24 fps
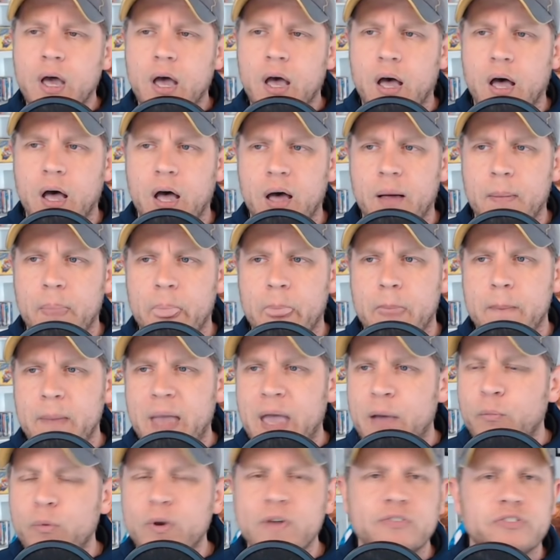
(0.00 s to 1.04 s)

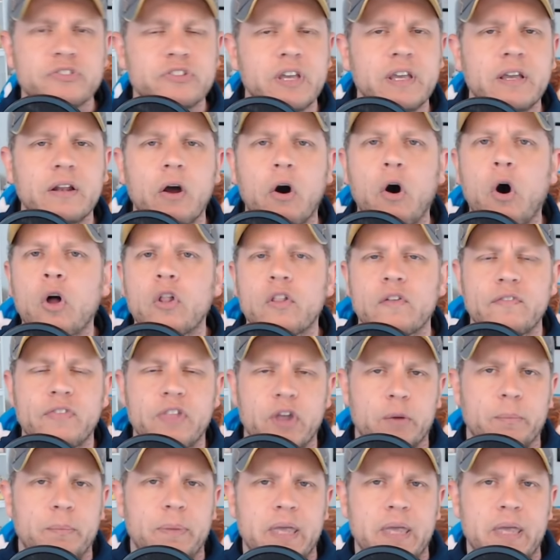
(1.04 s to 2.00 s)
And we've seen all of their